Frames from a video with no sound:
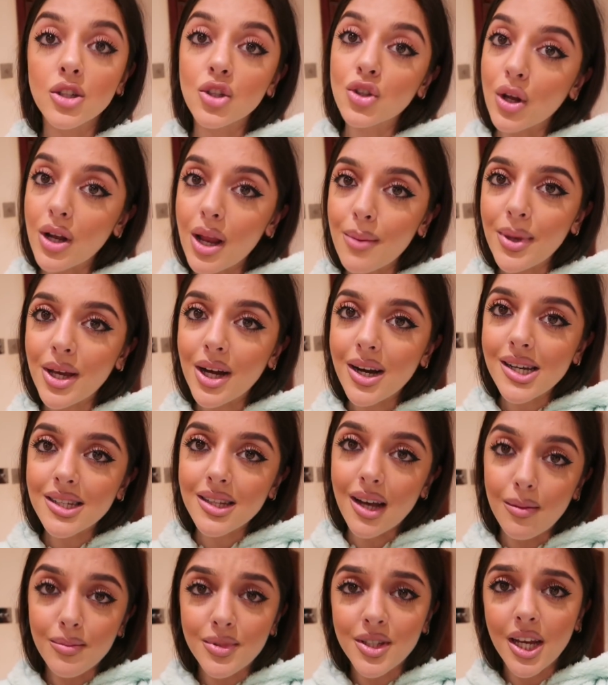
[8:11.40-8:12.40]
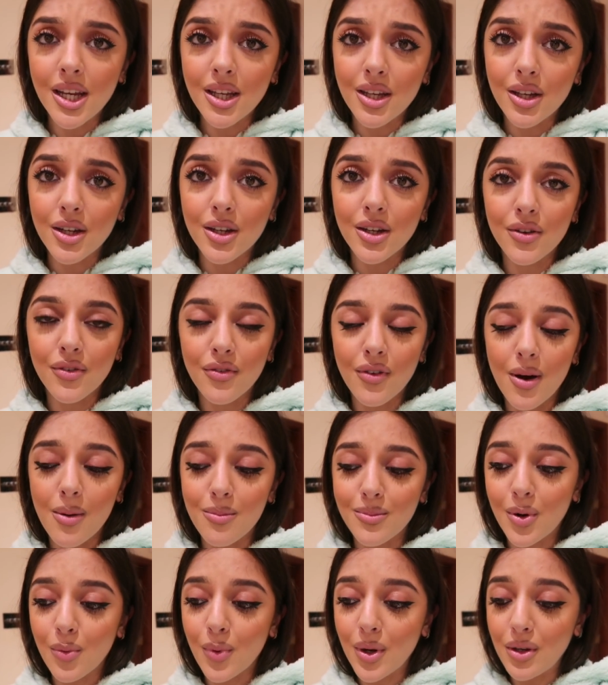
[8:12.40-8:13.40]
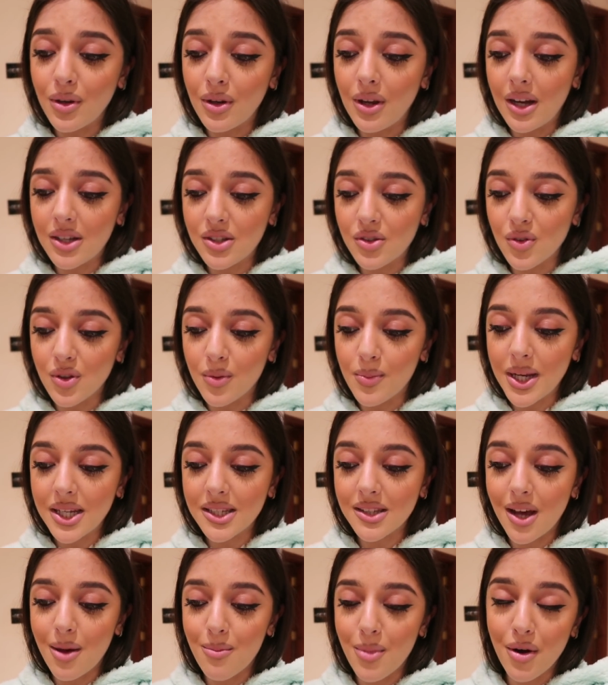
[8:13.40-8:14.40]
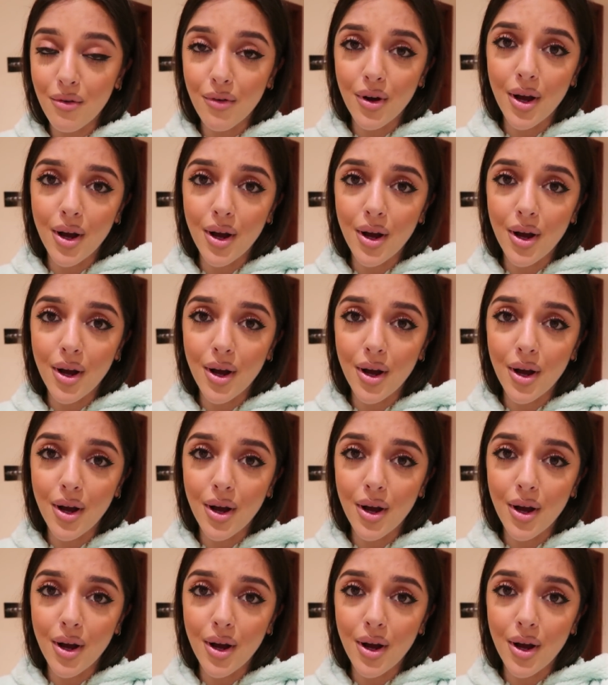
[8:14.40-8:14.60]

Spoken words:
So let me guys update you from when you last saw the pigsty in my